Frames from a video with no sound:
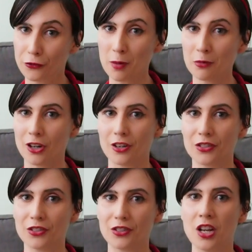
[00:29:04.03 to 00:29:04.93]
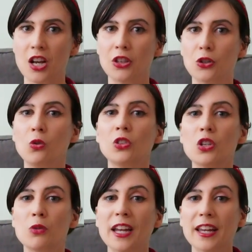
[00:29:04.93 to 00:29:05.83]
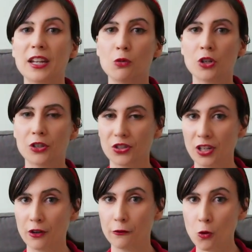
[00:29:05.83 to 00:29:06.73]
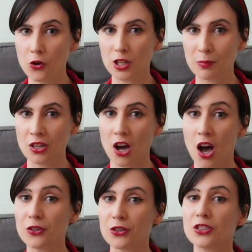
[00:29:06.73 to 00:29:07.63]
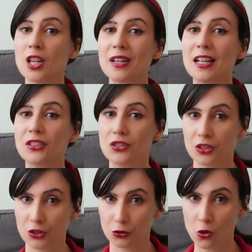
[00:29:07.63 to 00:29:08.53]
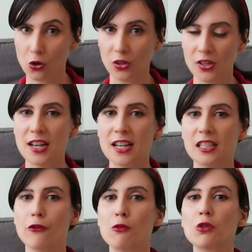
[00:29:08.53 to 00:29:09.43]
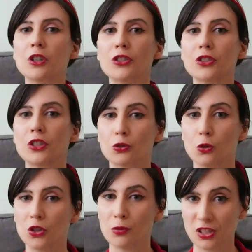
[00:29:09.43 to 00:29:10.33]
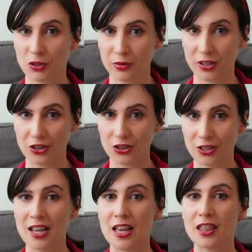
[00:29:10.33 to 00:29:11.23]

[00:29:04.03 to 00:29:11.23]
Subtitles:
farm workers. The only way workers can avoid being under someone else's control is if workers control the means of production